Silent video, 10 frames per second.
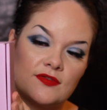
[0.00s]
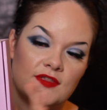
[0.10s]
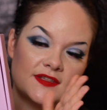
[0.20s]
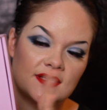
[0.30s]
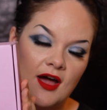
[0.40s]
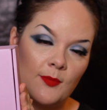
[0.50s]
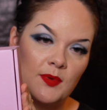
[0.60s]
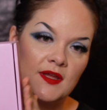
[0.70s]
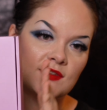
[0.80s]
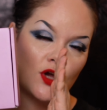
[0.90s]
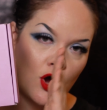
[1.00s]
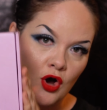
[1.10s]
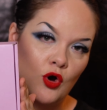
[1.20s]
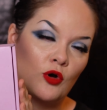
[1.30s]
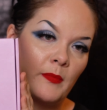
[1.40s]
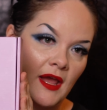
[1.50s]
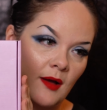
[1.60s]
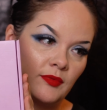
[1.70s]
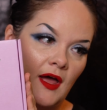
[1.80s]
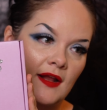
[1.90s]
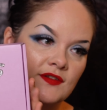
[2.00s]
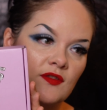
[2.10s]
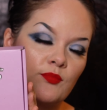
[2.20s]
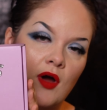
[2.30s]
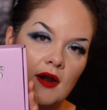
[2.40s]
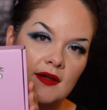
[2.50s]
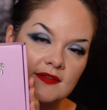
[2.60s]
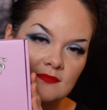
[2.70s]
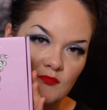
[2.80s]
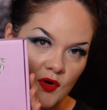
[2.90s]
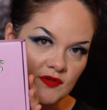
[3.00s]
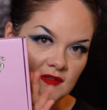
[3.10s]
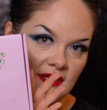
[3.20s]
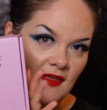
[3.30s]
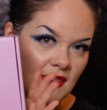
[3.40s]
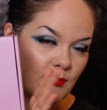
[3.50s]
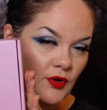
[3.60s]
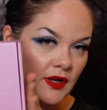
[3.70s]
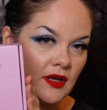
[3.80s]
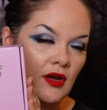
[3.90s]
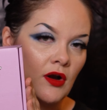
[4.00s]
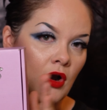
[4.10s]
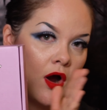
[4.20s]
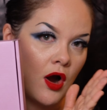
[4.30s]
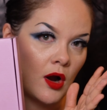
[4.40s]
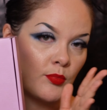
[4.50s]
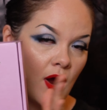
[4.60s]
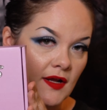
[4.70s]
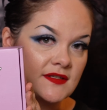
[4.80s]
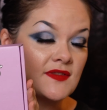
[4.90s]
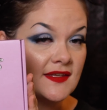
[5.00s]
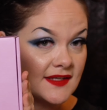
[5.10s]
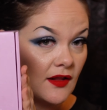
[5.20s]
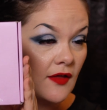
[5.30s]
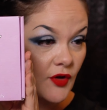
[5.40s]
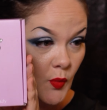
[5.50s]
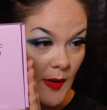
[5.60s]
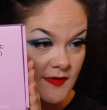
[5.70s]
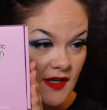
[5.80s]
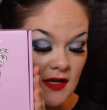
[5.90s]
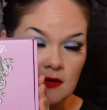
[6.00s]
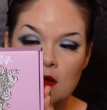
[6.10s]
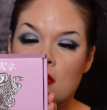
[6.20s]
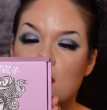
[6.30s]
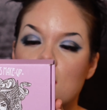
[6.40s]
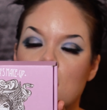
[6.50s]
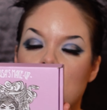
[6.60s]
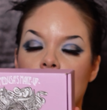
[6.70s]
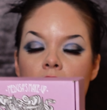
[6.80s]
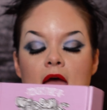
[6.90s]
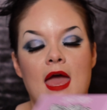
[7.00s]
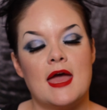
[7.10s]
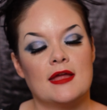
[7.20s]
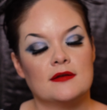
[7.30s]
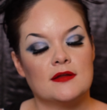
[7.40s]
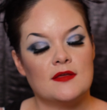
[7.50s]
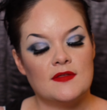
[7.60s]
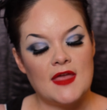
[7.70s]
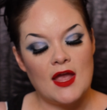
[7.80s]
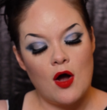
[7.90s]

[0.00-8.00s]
this company's own makeup line, so the products mostly that they put in here are products that they sell on their website, and they